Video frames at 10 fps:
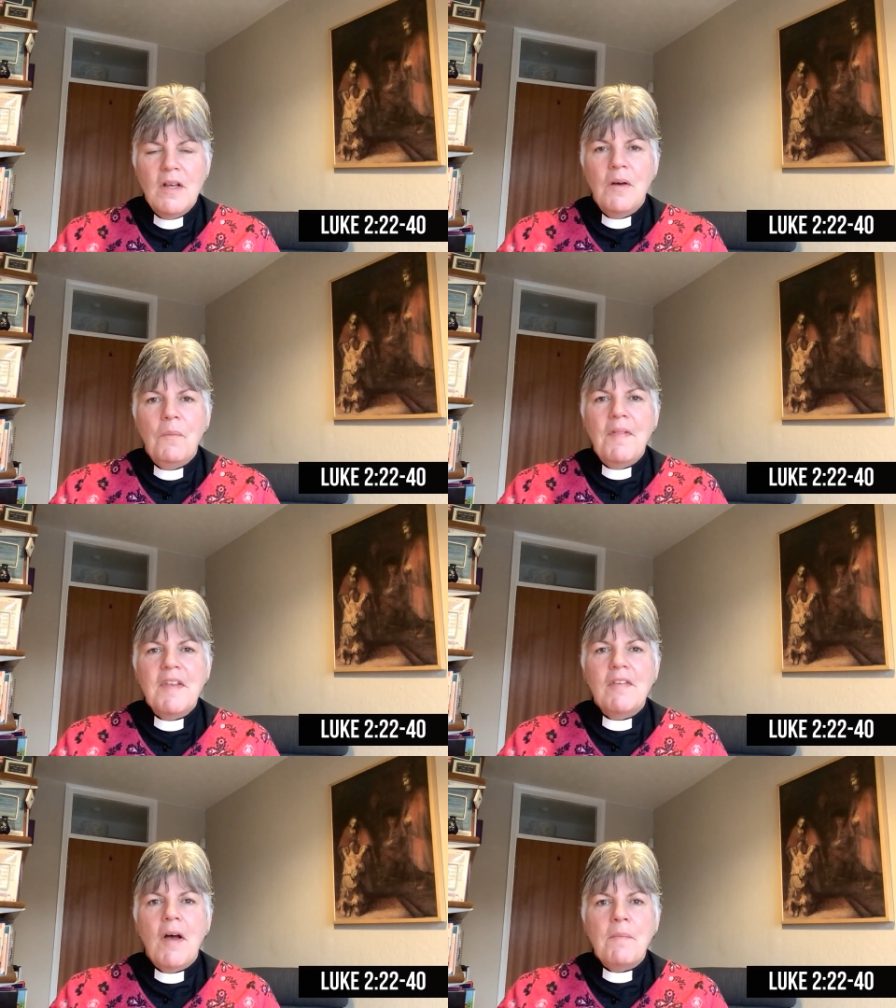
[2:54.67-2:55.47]
When the
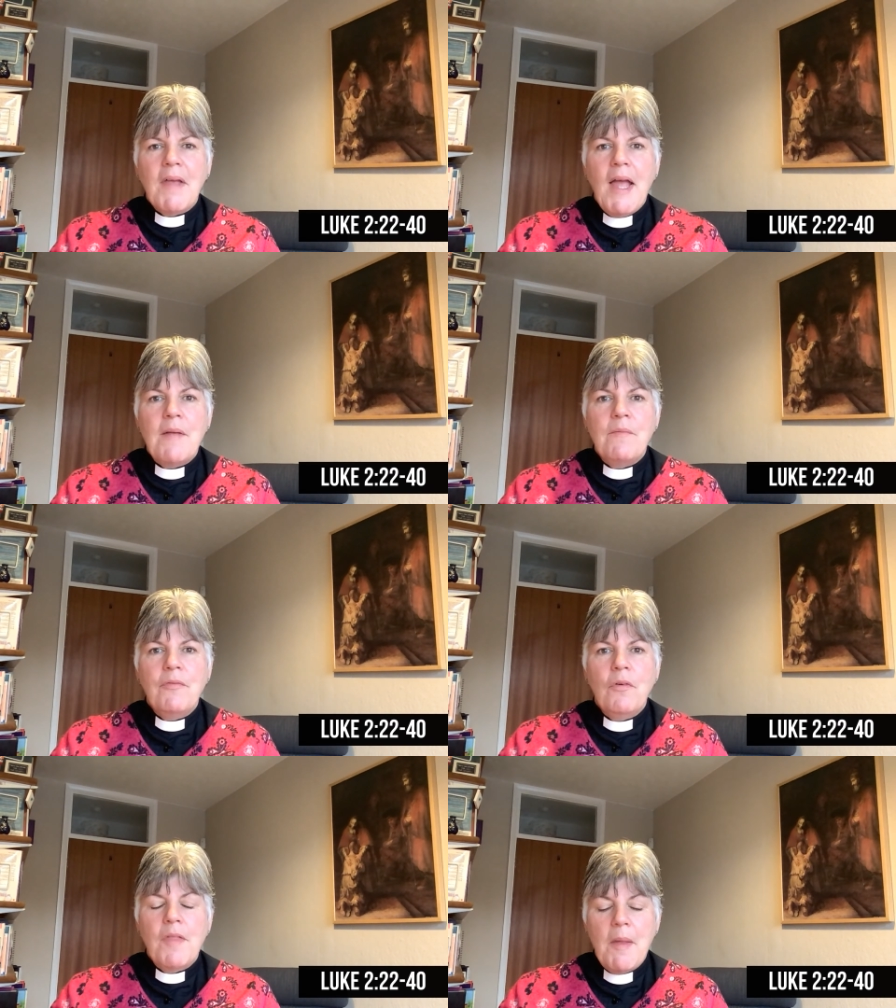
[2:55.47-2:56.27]
time came
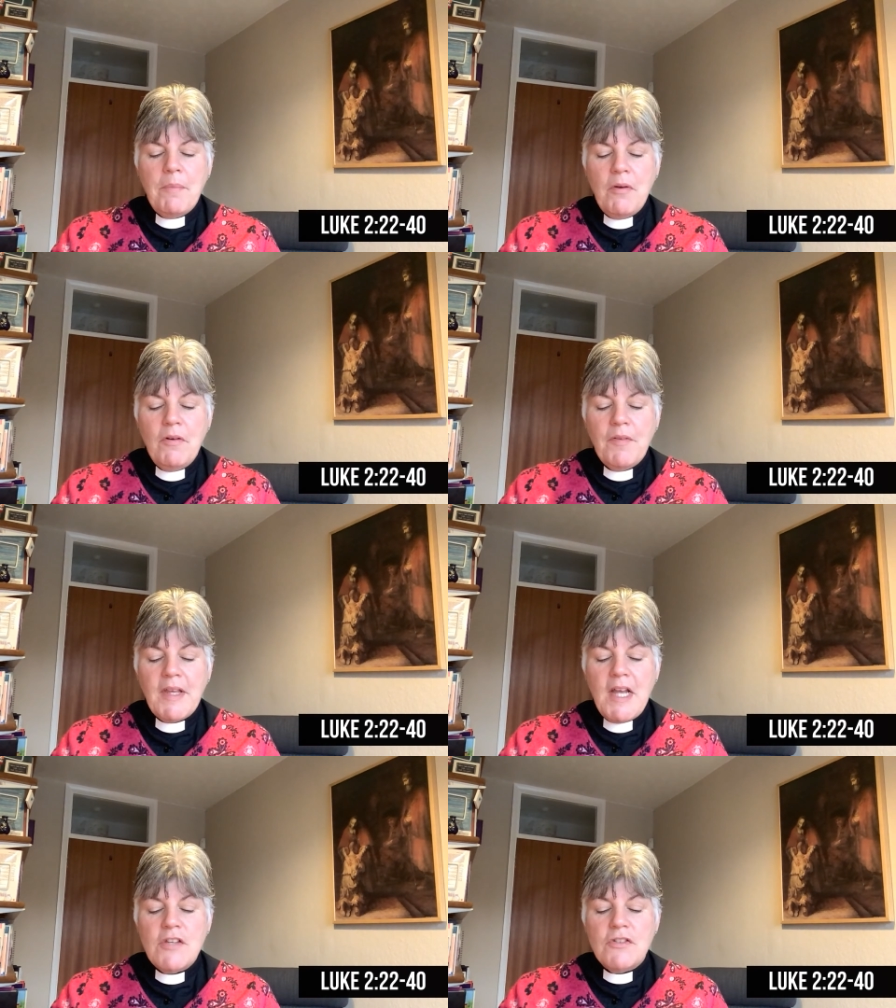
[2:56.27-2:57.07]
for their
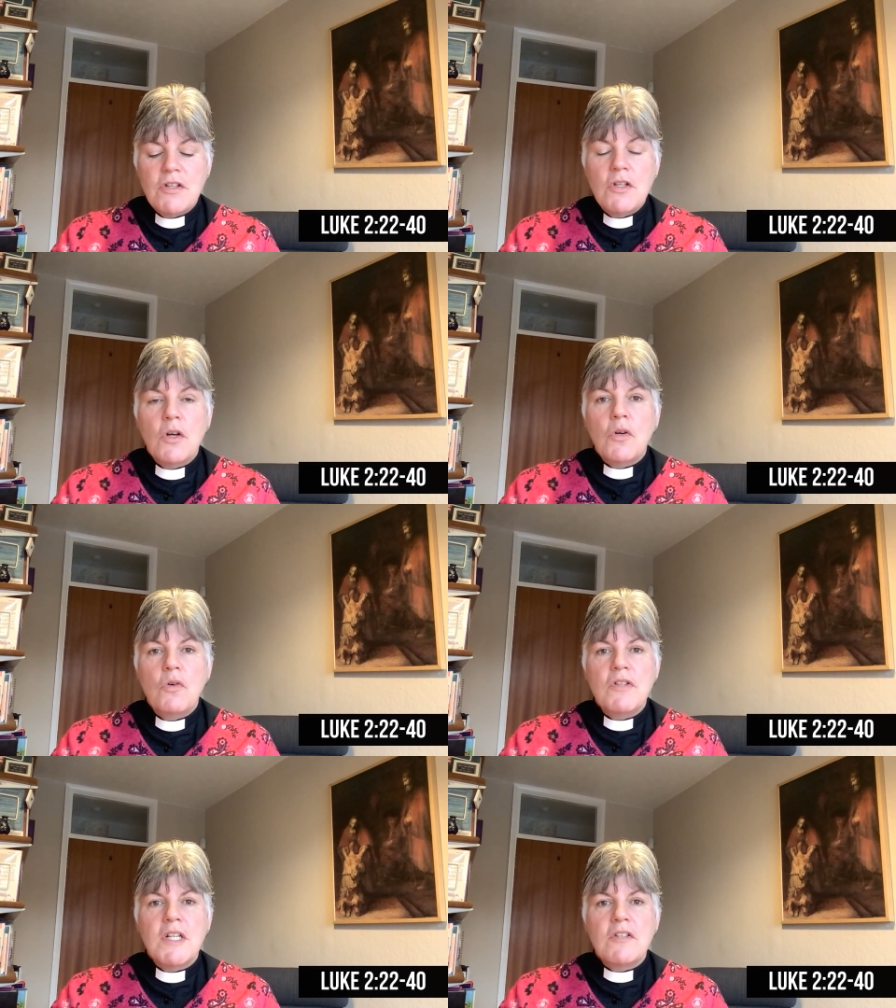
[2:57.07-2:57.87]
purification
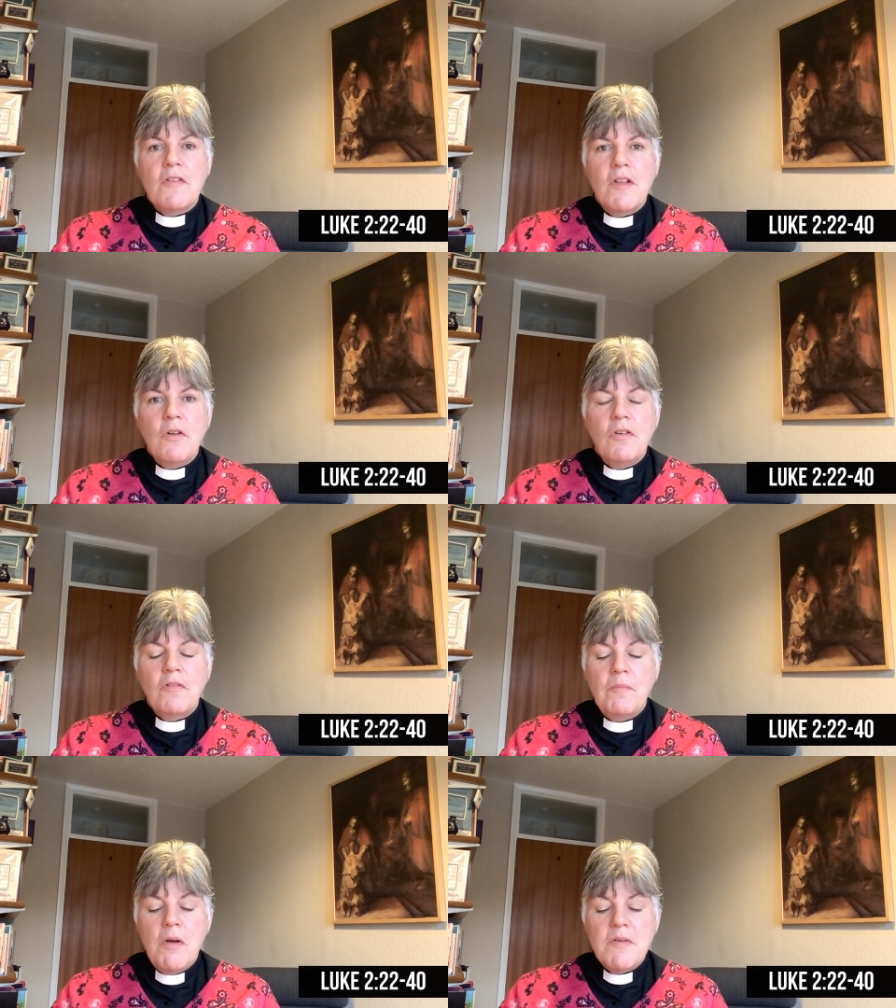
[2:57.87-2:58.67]
according to the law
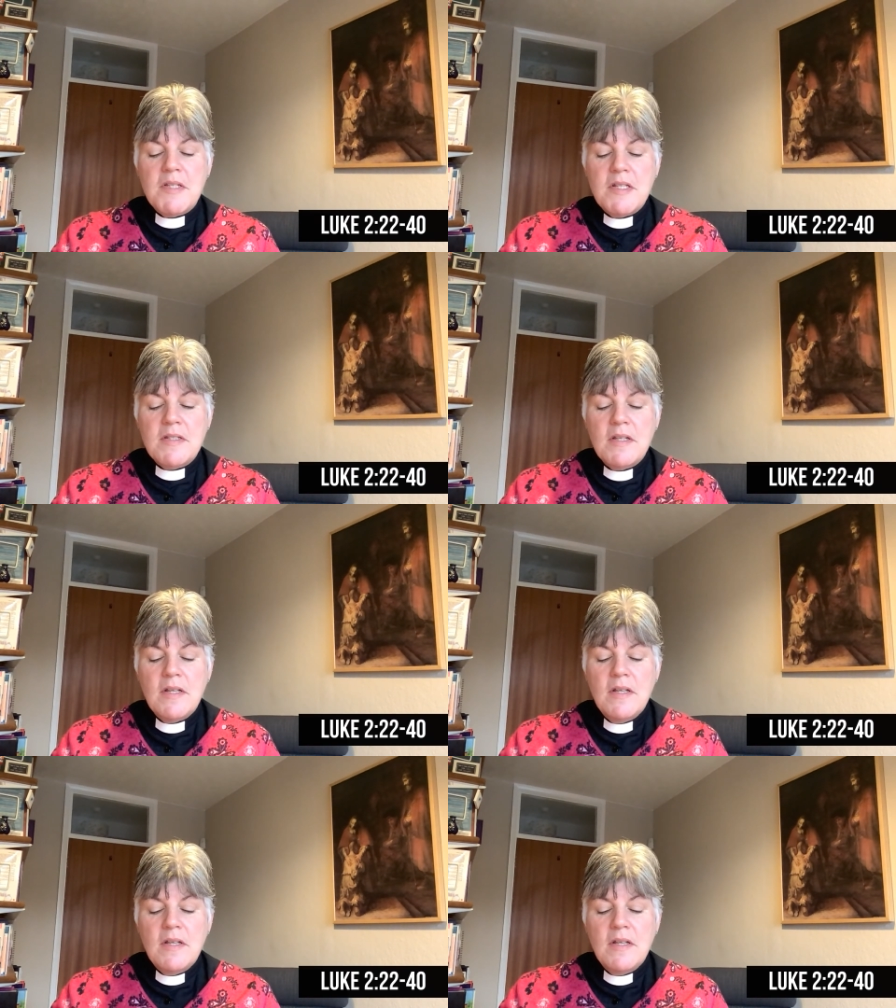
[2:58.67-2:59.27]
of Moses,